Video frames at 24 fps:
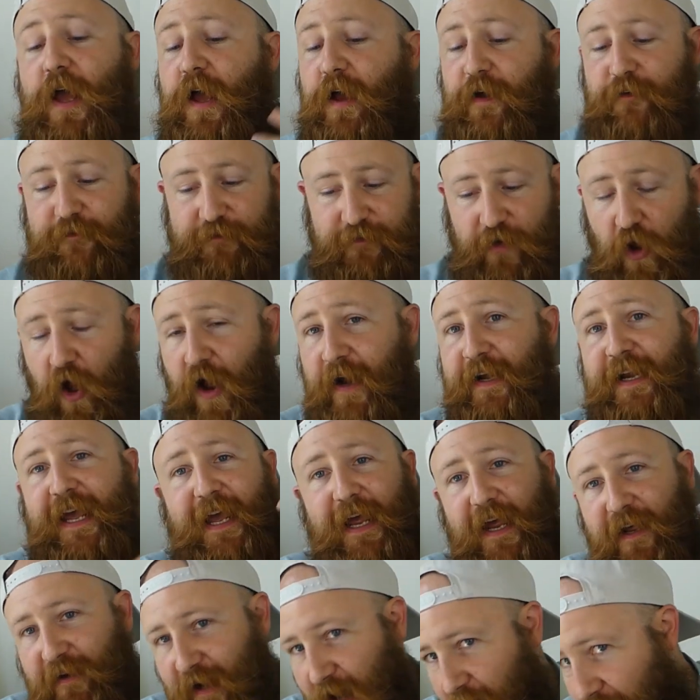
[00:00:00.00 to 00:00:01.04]

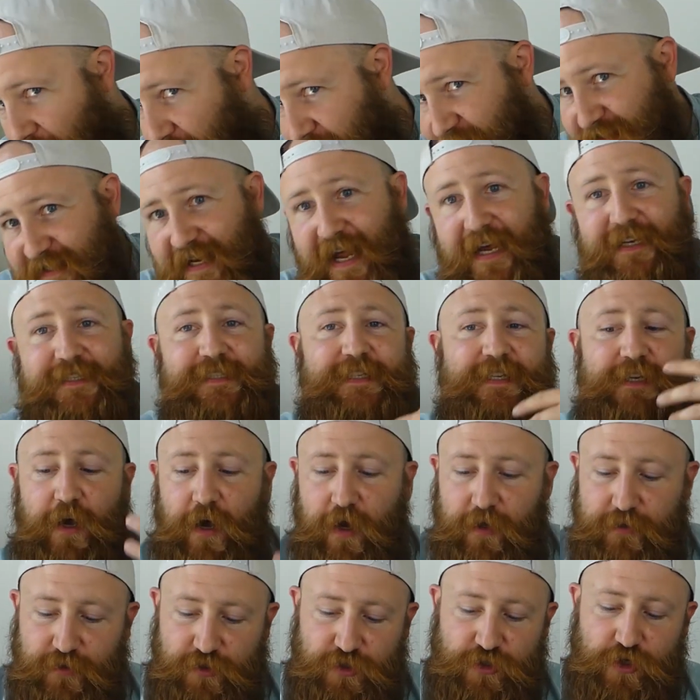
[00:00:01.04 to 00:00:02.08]
Flyknit, high tenacity
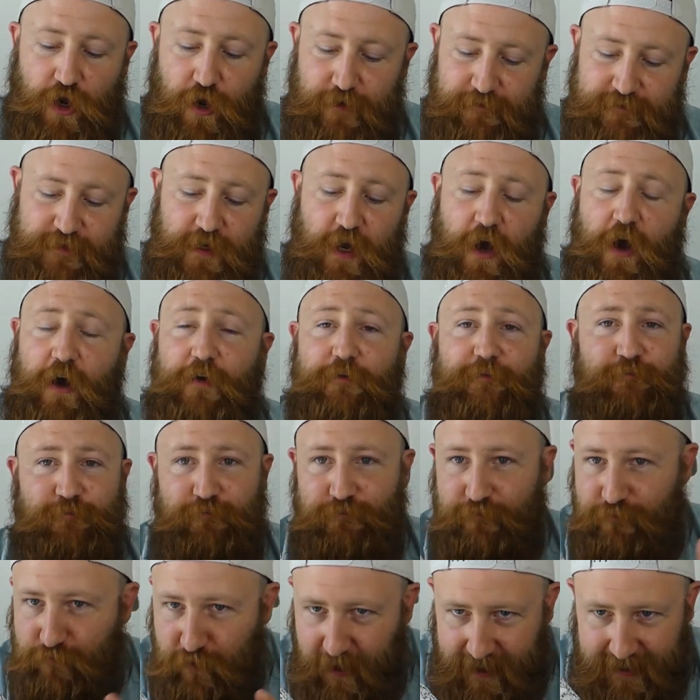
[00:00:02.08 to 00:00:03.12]
yarn, soft yarn,
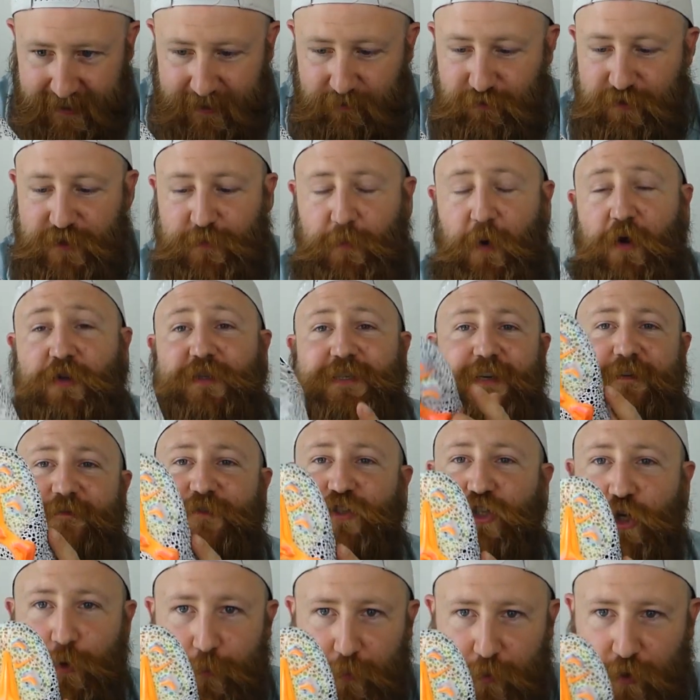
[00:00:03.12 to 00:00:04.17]
really responsive,
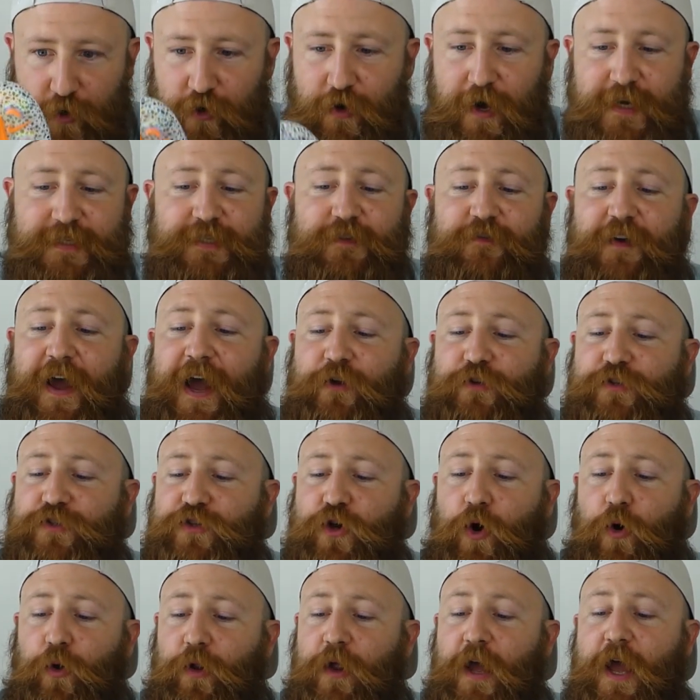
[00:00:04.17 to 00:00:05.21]
super aggressive
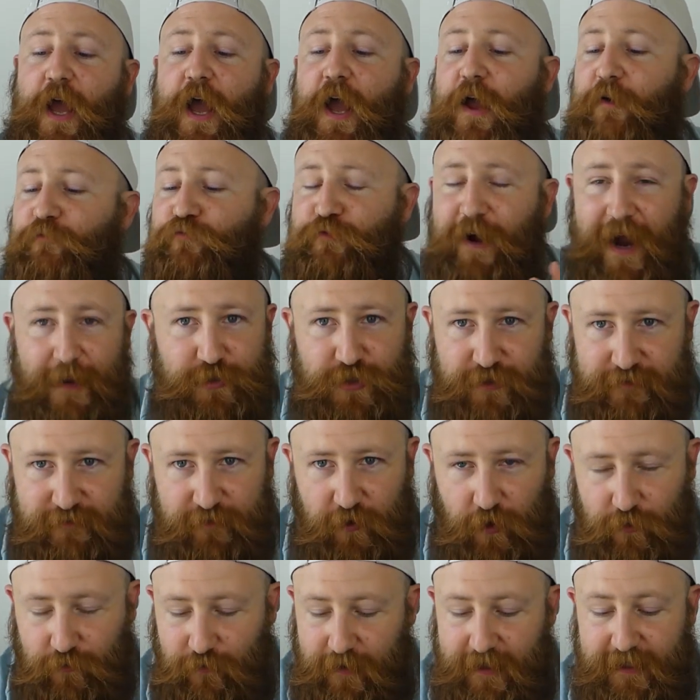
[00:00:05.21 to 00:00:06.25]
outsole, wraps your
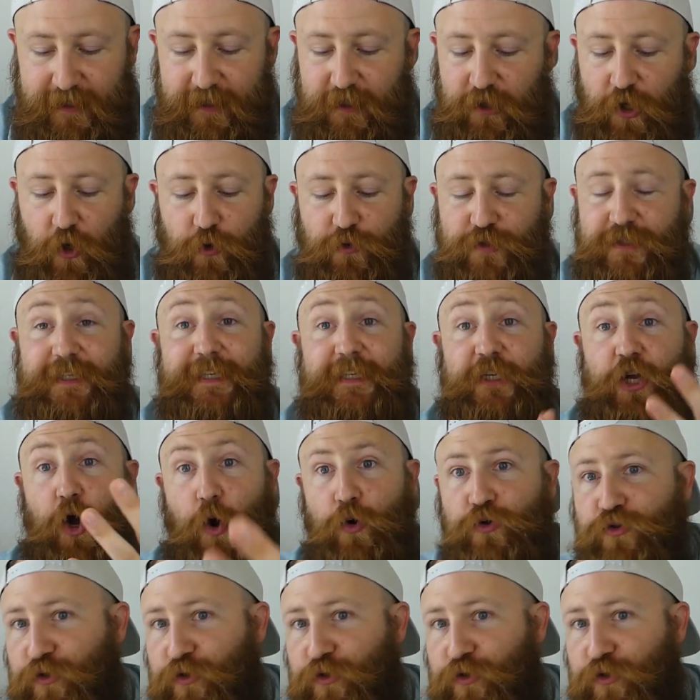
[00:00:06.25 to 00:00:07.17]
foot really closely, go